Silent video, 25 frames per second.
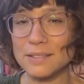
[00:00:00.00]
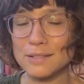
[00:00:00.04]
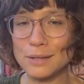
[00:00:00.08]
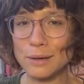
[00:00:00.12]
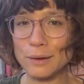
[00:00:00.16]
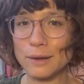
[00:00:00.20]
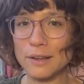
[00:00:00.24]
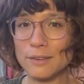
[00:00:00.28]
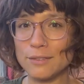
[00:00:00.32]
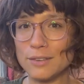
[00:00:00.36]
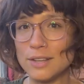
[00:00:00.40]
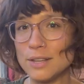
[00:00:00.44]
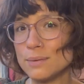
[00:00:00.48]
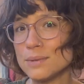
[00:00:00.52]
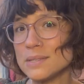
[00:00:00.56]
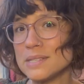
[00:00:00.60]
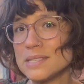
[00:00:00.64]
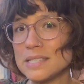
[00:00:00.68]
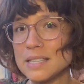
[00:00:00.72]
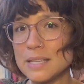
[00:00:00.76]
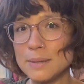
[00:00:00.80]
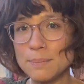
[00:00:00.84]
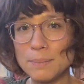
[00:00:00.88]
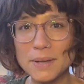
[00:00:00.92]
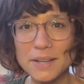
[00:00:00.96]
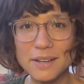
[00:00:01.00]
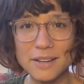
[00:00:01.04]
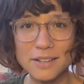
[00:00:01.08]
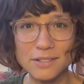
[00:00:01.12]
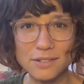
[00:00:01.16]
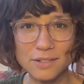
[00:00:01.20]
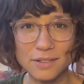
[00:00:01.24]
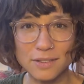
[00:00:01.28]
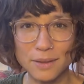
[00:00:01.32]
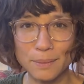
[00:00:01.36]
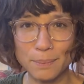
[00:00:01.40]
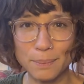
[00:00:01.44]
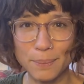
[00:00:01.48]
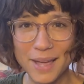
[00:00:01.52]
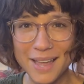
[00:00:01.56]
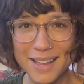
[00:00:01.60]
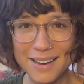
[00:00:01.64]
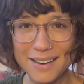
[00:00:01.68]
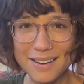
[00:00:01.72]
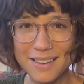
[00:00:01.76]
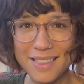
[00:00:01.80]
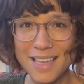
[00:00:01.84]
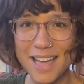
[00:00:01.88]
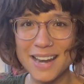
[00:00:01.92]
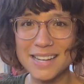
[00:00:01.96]
So if he was sleeping under the
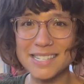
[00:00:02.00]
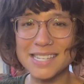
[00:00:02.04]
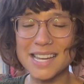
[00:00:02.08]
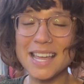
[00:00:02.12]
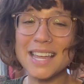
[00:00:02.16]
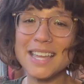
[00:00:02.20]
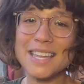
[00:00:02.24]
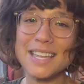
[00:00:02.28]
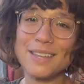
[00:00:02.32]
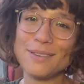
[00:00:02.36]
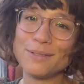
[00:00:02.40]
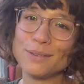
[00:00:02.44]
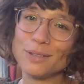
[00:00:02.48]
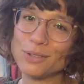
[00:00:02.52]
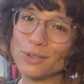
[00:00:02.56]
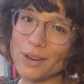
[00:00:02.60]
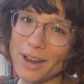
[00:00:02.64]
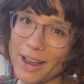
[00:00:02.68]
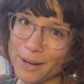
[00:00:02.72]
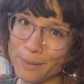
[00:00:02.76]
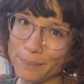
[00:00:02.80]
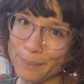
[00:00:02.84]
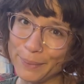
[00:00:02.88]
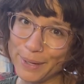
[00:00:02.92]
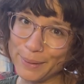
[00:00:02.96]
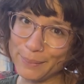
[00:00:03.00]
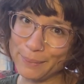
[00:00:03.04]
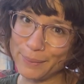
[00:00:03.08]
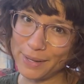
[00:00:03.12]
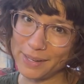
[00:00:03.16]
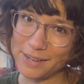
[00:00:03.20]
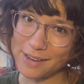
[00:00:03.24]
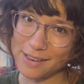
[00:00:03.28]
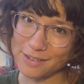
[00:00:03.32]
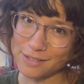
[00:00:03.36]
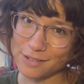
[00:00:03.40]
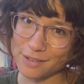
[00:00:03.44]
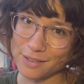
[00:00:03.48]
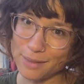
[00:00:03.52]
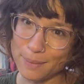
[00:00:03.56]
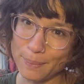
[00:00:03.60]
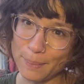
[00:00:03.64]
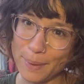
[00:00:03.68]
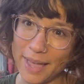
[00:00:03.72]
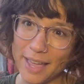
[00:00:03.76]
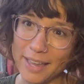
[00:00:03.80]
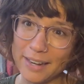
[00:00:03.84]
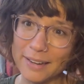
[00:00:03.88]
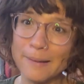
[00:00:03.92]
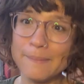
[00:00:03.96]
bed that day, he would drag Bun Bun under the
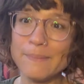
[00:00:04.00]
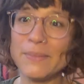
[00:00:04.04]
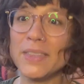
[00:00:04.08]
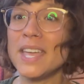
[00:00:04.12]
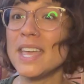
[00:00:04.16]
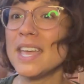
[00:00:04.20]
bed.